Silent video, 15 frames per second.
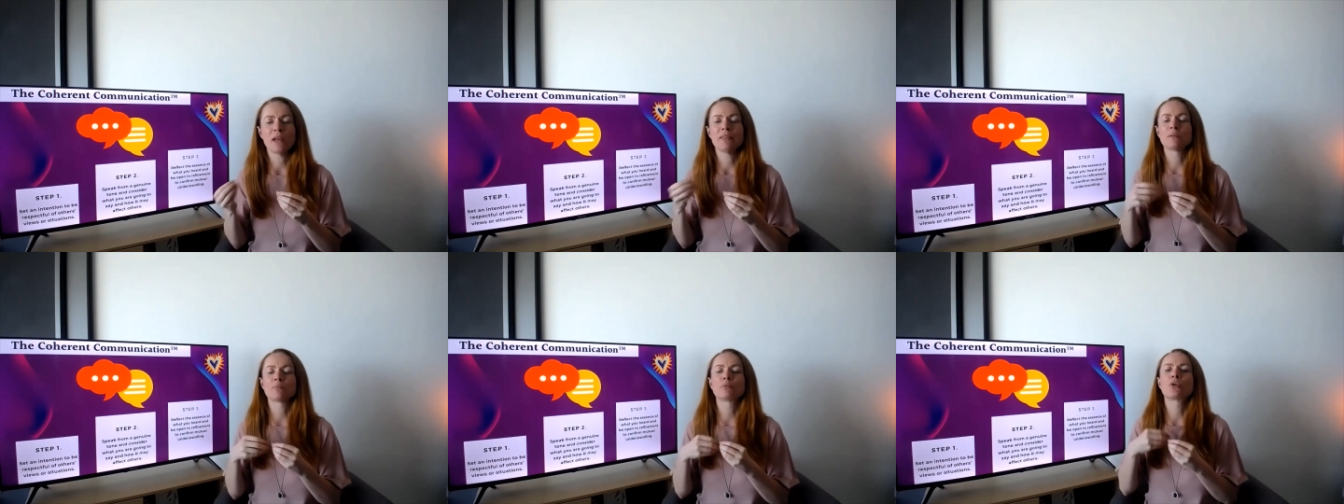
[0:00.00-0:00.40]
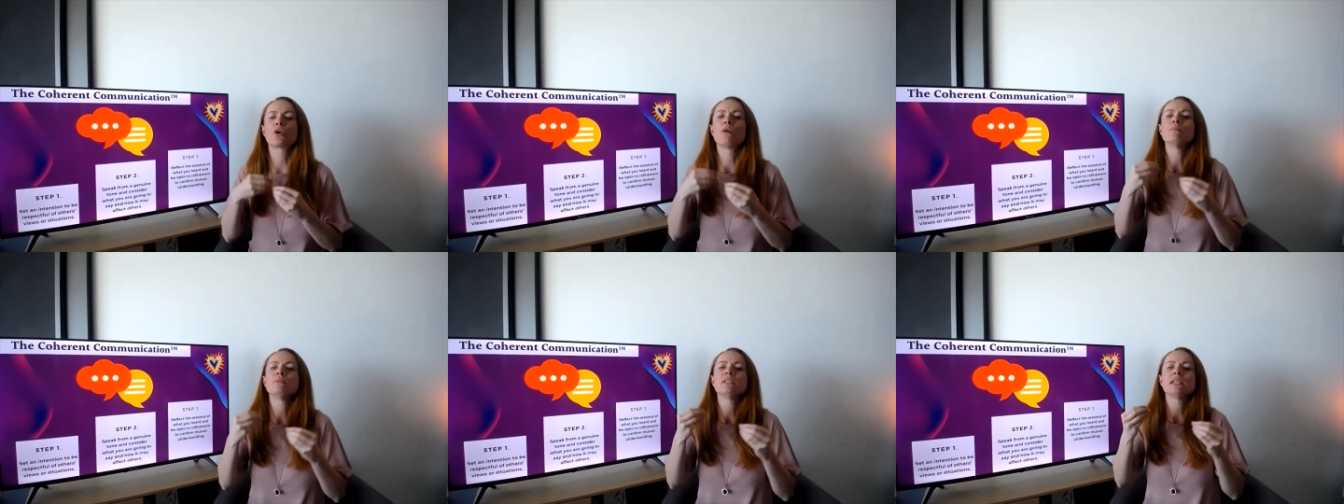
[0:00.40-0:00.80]
And the
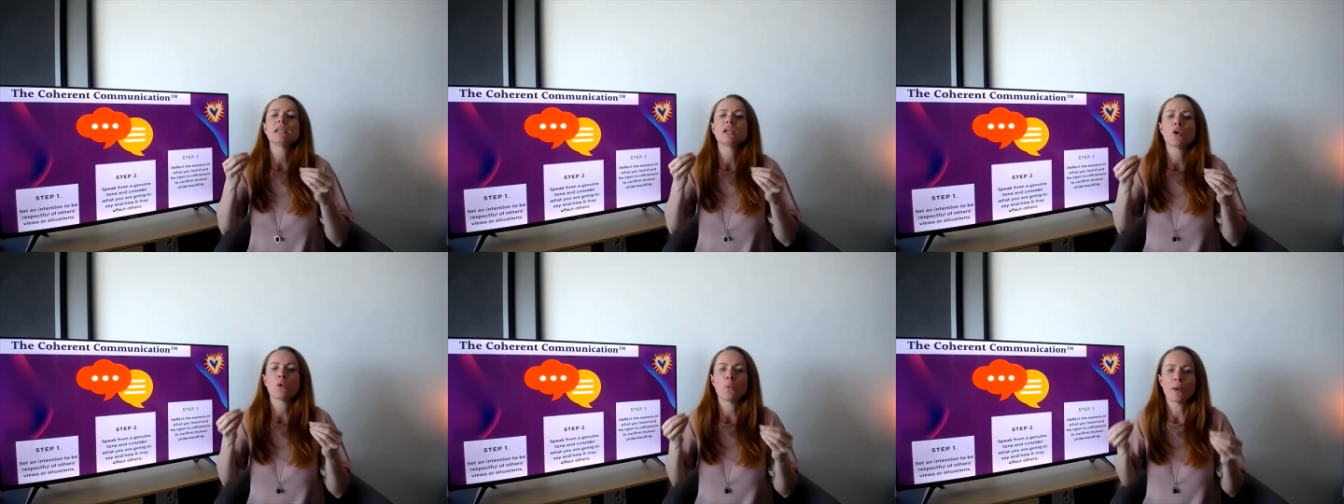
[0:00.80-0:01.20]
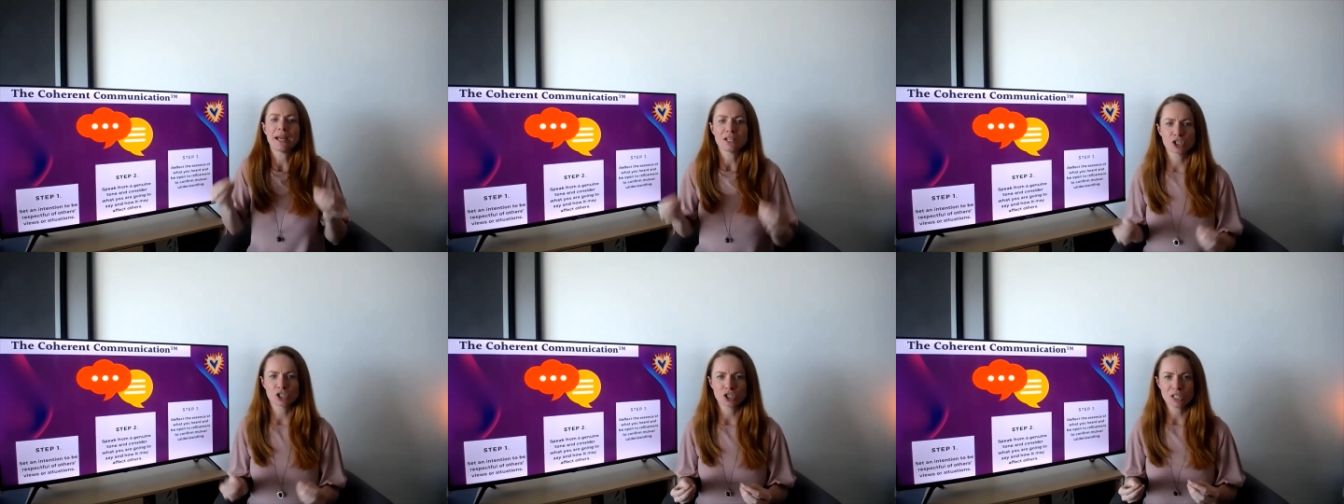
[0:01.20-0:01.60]
prompting
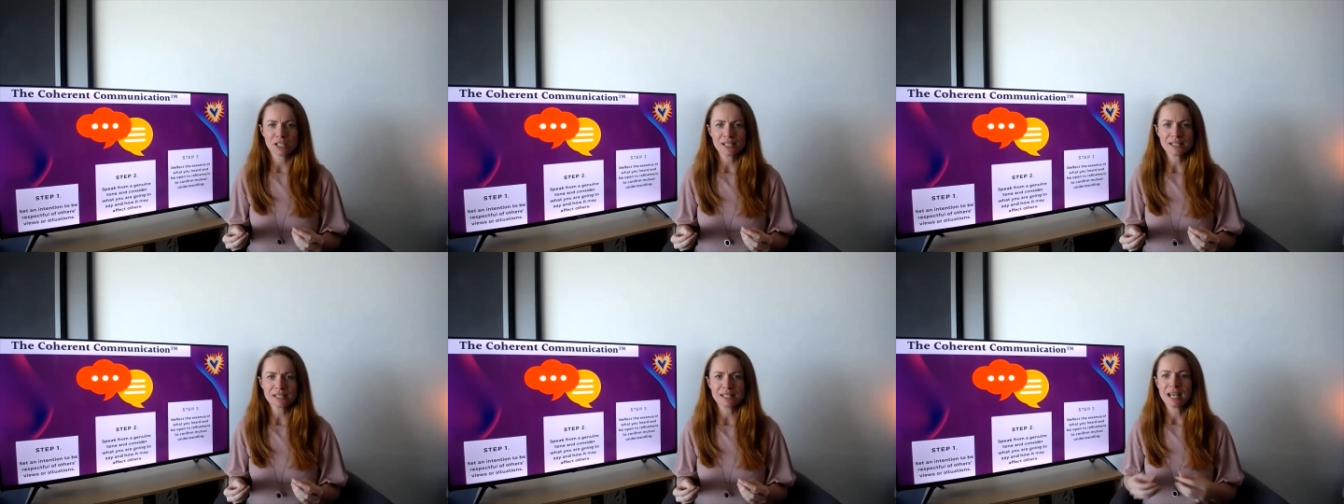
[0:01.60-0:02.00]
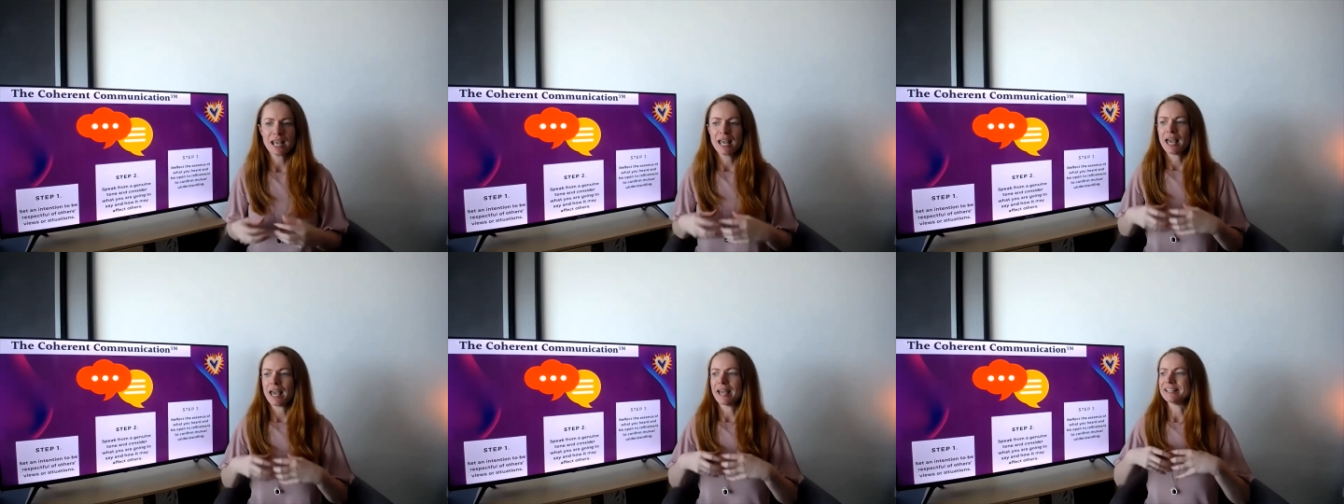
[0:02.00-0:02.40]
questions
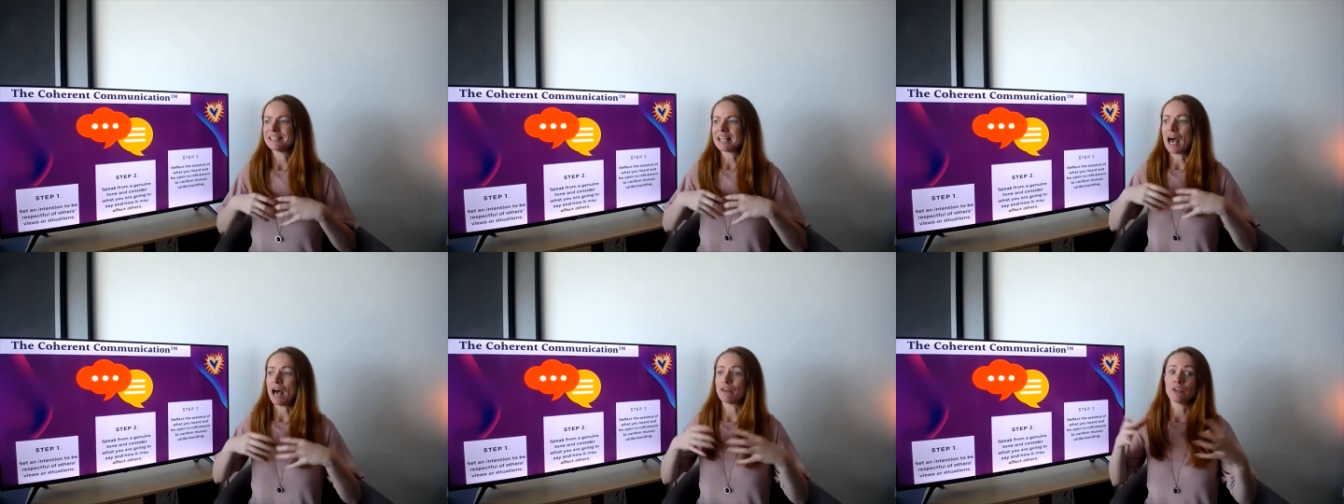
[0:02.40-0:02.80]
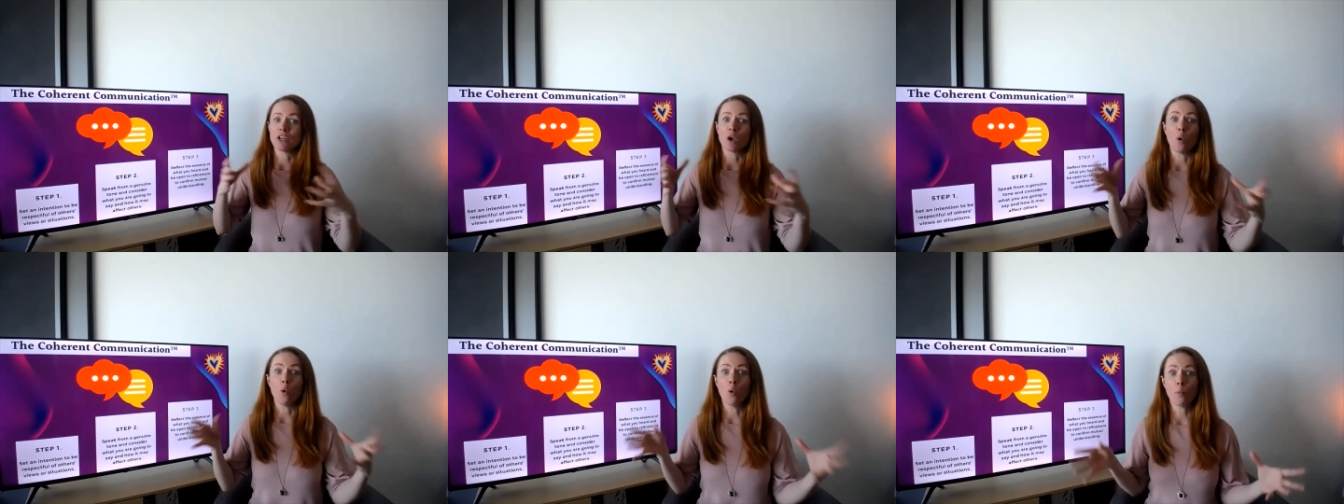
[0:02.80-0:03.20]
is
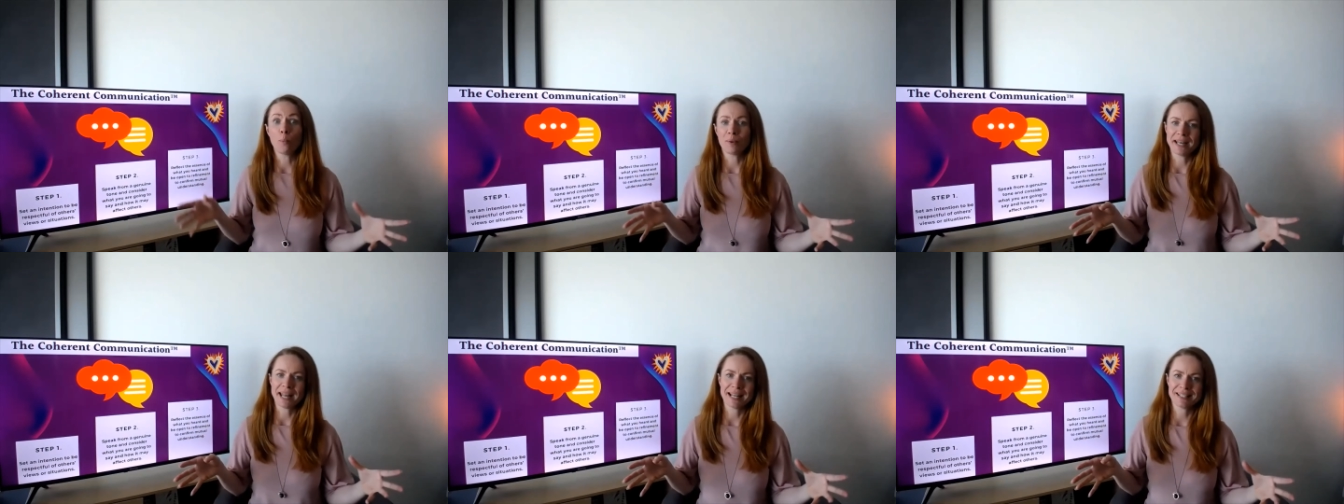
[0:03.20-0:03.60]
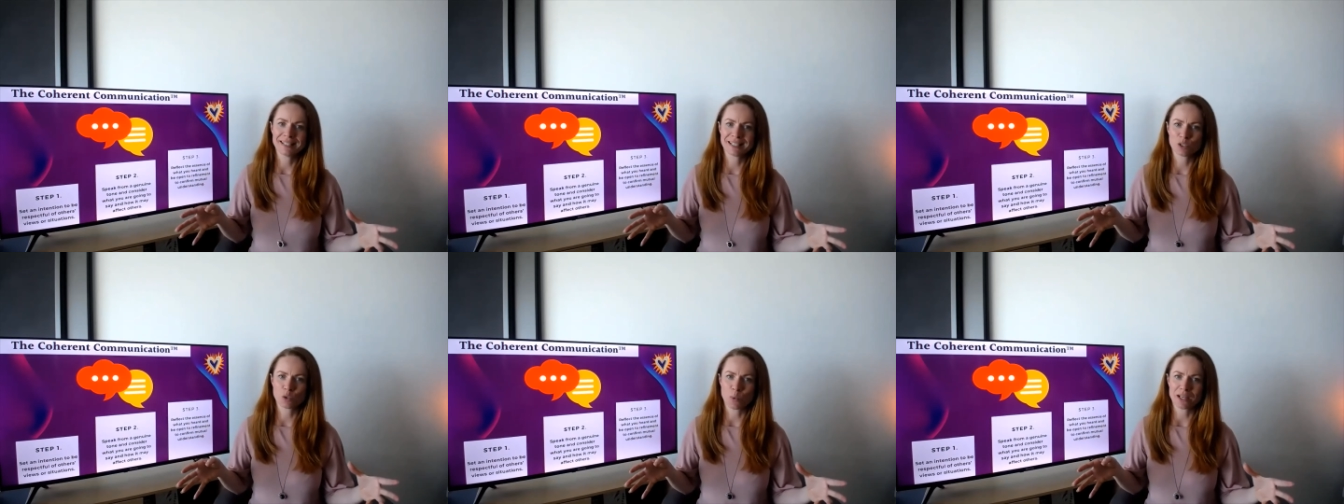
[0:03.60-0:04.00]
having open
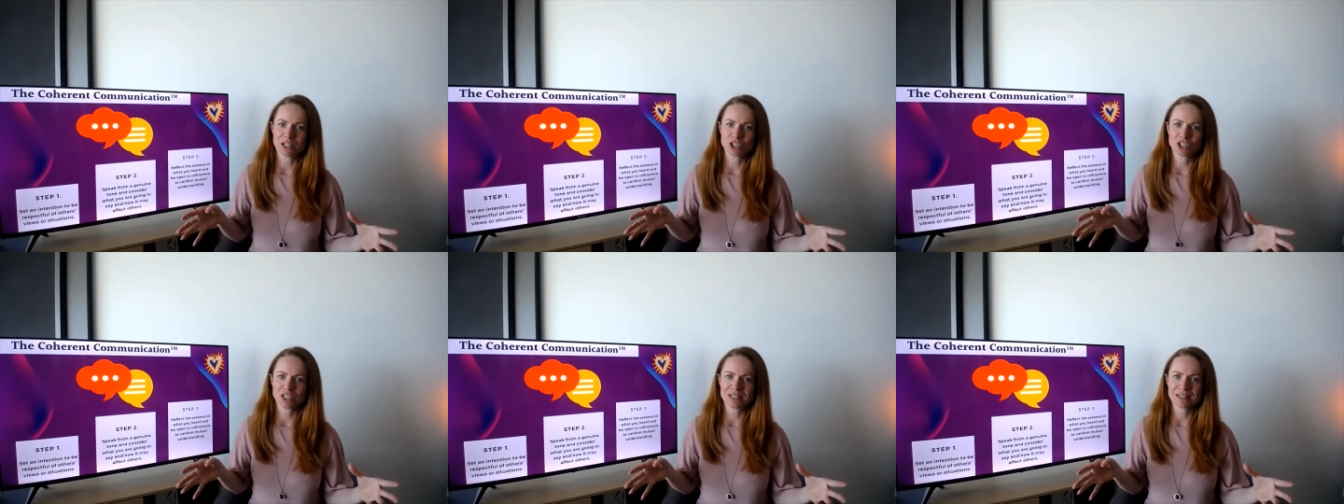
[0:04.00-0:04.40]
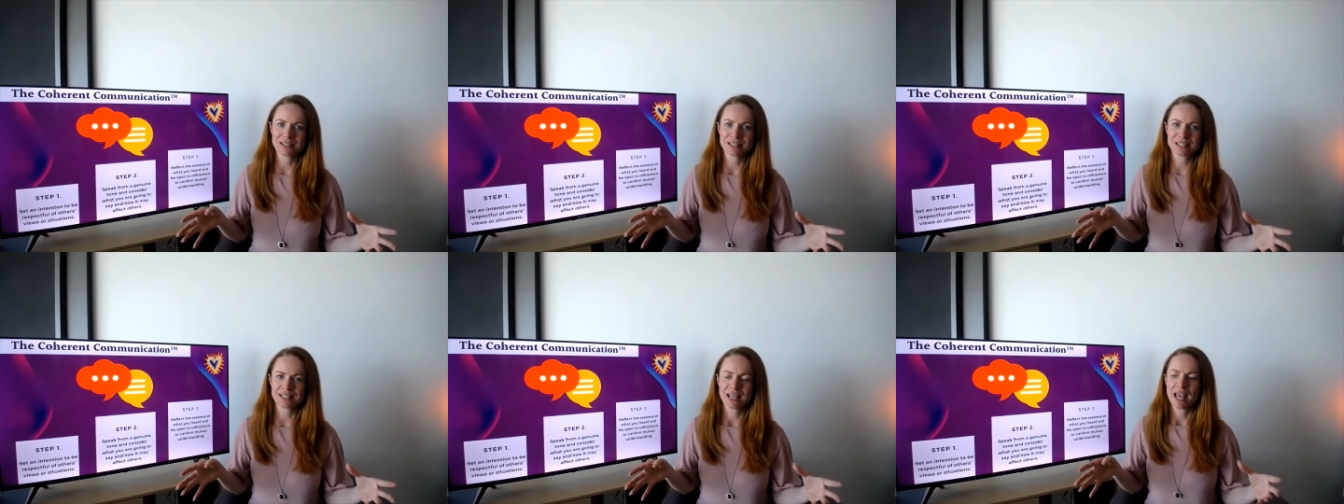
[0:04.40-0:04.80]
ended questions